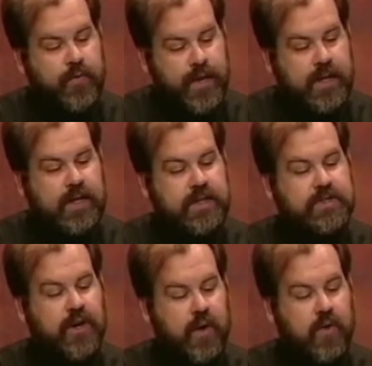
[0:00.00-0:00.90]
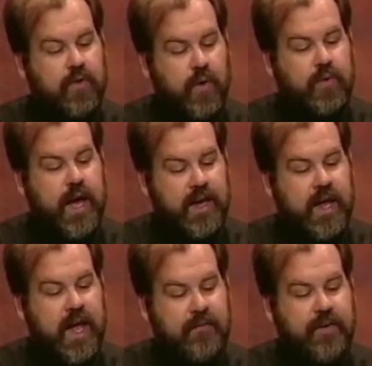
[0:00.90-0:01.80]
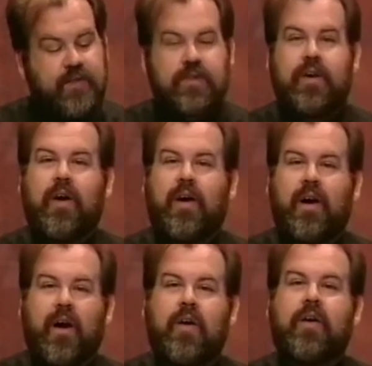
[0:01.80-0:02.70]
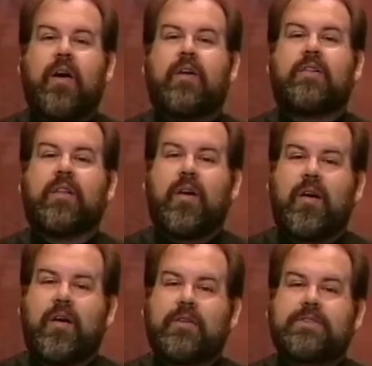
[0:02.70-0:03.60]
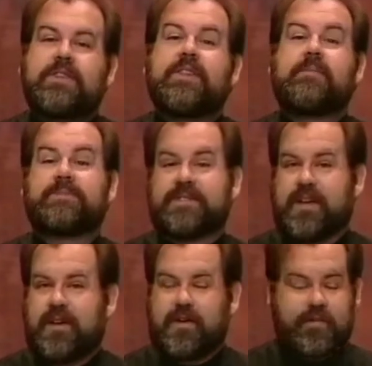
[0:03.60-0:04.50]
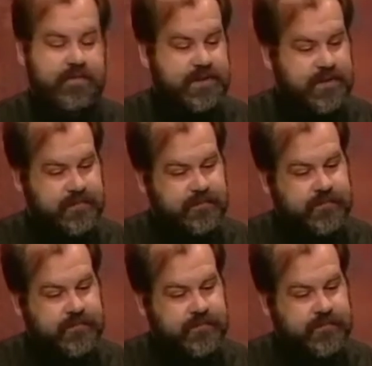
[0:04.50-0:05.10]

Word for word: these, although not having the law, are a law to themselves,